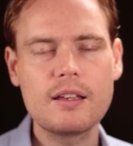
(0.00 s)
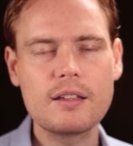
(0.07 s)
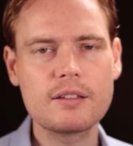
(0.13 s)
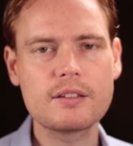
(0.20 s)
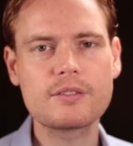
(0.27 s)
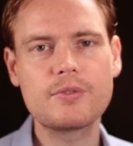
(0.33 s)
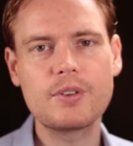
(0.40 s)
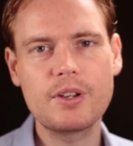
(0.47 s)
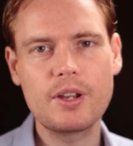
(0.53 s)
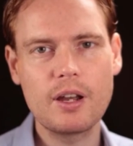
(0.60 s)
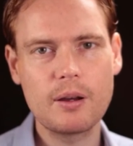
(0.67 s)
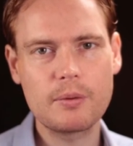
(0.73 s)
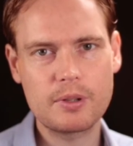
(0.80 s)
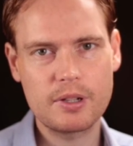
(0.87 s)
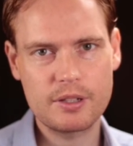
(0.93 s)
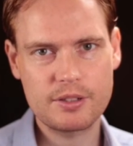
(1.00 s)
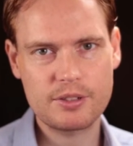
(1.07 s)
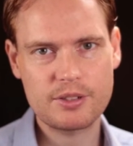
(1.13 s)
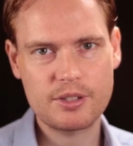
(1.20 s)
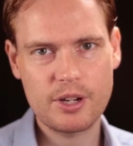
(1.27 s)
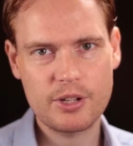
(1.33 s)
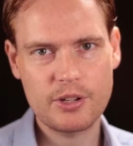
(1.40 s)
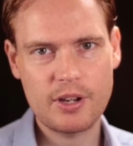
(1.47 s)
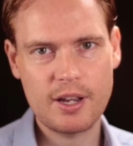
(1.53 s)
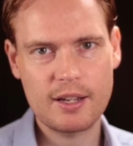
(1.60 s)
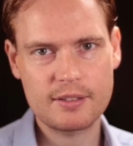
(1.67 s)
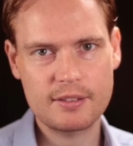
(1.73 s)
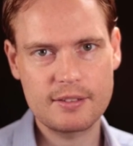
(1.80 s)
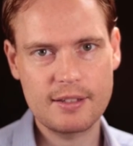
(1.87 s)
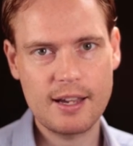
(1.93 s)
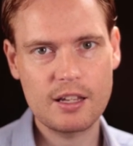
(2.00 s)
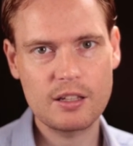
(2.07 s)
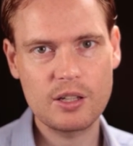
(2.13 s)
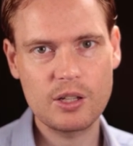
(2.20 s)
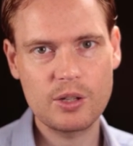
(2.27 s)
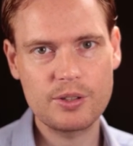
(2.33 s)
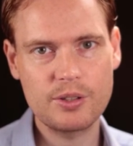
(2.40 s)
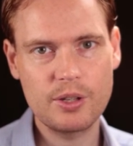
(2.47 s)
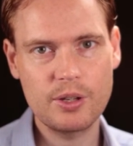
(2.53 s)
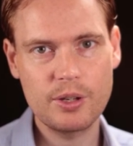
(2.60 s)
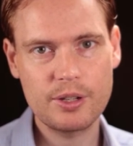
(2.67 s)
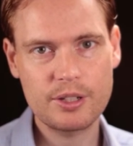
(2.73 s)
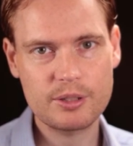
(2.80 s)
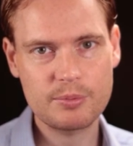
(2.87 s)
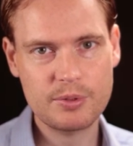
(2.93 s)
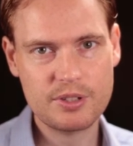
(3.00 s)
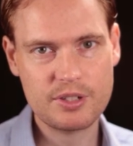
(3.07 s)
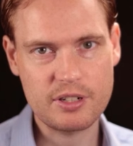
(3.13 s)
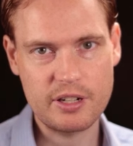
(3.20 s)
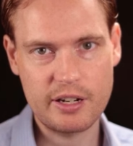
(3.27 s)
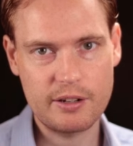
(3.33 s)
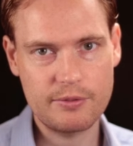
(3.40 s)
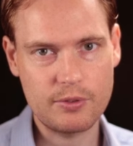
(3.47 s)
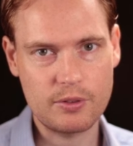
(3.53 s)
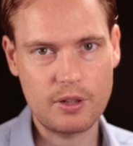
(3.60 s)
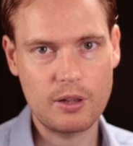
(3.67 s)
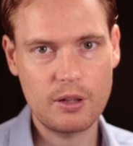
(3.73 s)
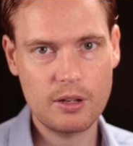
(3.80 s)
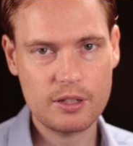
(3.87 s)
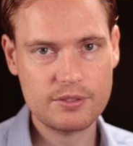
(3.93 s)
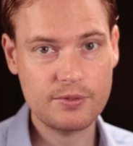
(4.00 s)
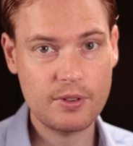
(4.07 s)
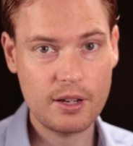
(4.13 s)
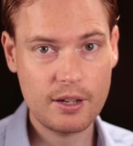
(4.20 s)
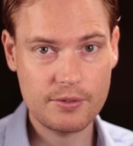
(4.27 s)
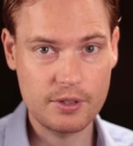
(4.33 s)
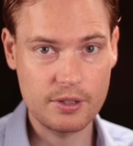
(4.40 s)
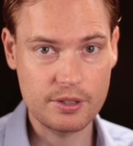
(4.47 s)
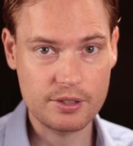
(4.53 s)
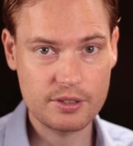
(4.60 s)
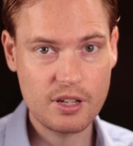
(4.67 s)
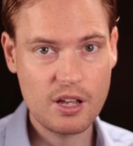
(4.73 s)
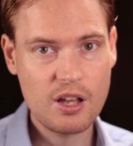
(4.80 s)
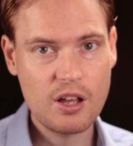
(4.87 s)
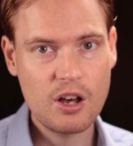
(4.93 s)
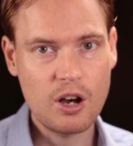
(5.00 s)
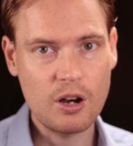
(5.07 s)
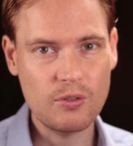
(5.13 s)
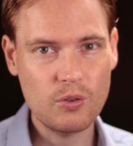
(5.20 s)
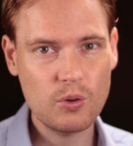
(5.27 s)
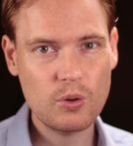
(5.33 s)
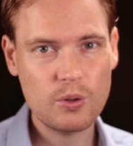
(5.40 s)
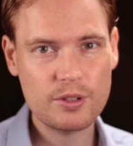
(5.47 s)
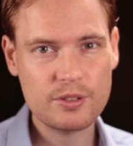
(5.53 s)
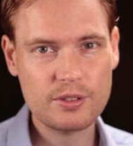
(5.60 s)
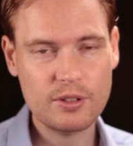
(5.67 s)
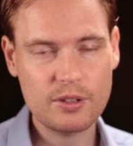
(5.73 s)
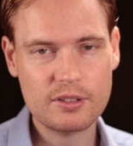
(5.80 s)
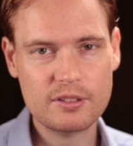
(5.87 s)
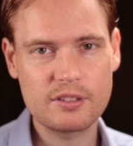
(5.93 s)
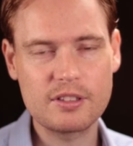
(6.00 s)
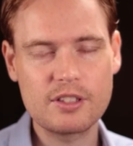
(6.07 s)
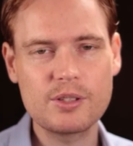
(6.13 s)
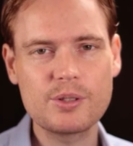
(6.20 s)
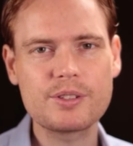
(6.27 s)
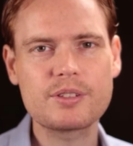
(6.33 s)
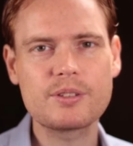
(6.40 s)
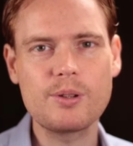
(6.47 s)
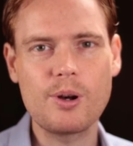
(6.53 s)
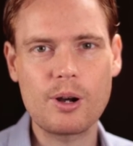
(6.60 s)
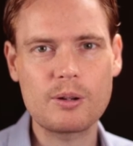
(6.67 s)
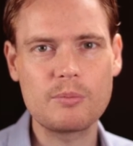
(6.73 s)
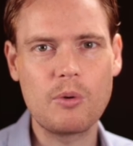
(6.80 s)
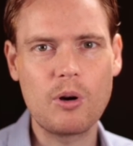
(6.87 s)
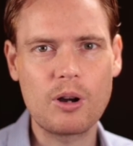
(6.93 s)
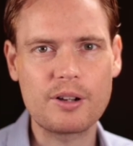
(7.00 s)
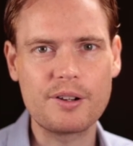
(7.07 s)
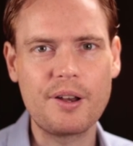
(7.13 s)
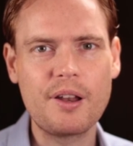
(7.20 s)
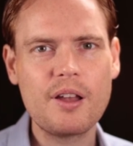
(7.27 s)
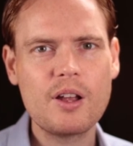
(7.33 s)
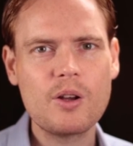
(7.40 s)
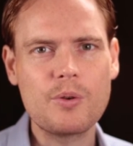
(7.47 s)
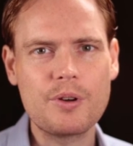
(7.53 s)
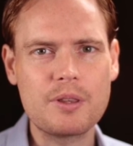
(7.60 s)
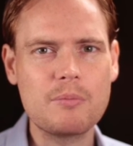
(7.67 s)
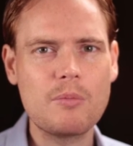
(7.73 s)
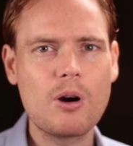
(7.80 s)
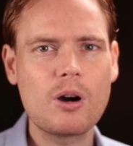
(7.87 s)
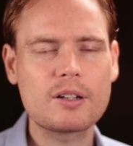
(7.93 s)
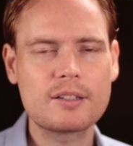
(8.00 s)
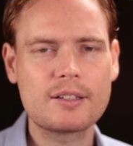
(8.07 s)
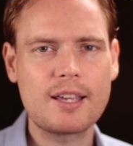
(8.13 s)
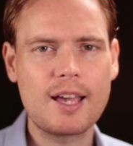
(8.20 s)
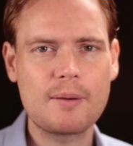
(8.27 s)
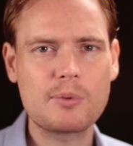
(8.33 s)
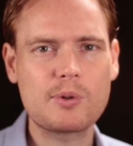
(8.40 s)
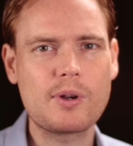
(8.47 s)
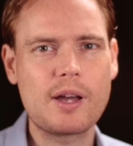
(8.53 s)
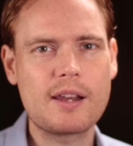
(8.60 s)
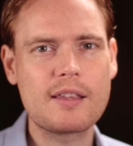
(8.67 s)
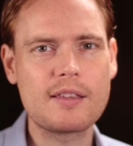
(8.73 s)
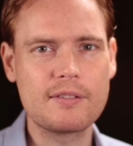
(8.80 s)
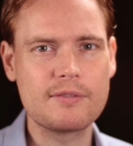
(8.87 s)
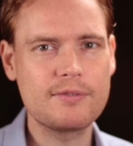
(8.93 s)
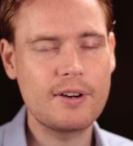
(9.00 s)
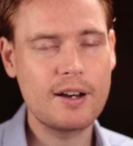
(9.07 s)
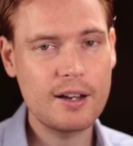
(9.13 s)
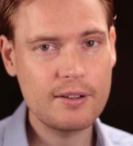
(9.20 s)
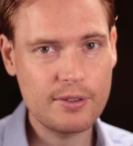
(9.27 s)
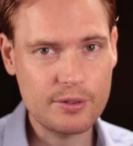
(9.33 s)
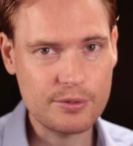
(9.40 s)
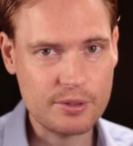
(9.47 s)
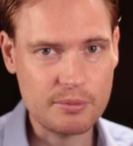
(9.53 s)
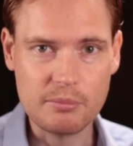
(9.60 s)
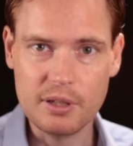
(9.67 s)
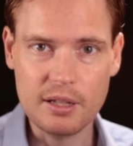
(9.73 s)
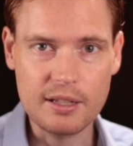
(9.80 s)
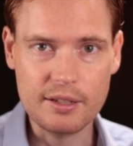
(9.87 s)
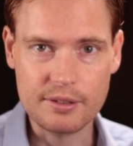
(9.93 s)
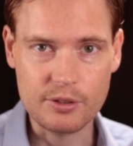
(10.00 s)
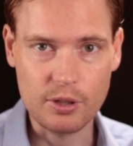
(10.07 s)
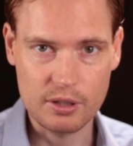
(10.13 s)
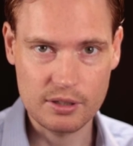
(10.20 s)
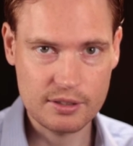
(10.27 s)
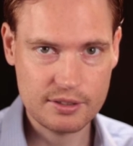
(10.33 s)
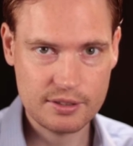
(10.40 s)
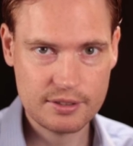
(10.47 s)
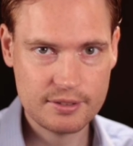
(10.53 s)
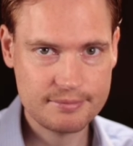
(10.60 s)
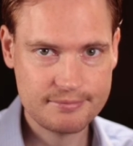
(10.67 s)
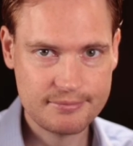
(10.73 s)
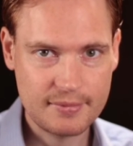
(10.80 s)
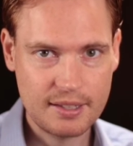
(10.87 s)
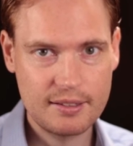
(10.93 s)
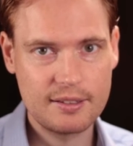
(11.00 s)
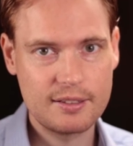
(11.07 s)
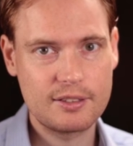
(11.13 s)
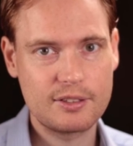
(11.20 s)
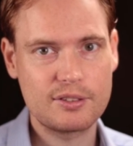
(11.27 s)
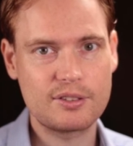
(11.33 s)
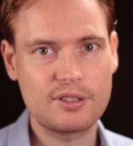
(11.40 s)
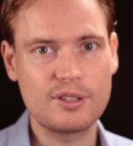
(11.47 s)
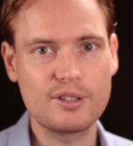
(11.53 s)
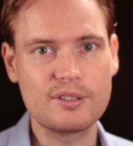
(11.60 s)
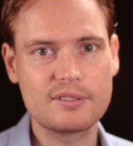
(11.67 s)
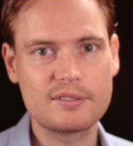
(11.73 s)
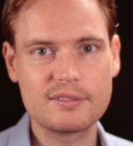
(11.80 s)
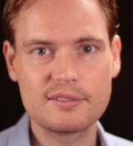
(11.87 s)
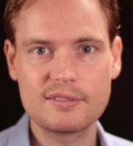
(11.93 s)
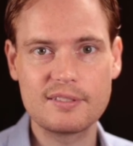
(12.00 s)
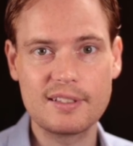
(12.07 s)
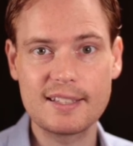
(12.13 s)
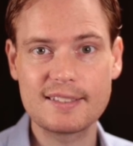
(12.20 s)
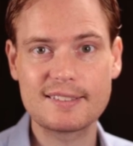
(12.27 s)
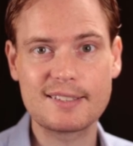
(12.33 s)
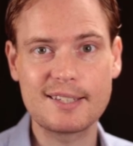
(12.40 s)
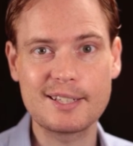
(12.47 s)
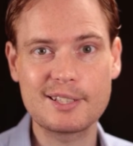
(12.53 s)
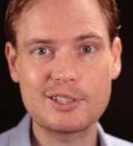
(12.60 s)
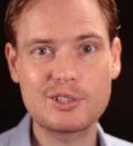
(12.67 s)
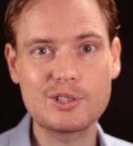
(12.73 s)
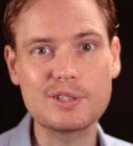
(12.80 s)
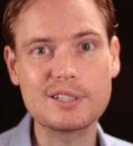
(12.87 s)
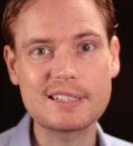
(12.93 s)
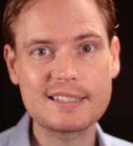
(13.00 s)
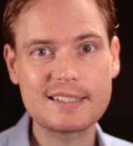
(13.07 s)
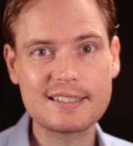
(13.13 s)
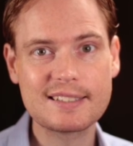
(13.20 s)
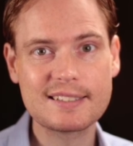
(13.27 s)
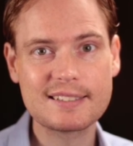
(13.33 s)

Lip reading: this video, I'm going to show you how to download the earnings per share for the last 5 years of all the stocks in the US stock market with a market cap greater than $500 million. So, let's get to it.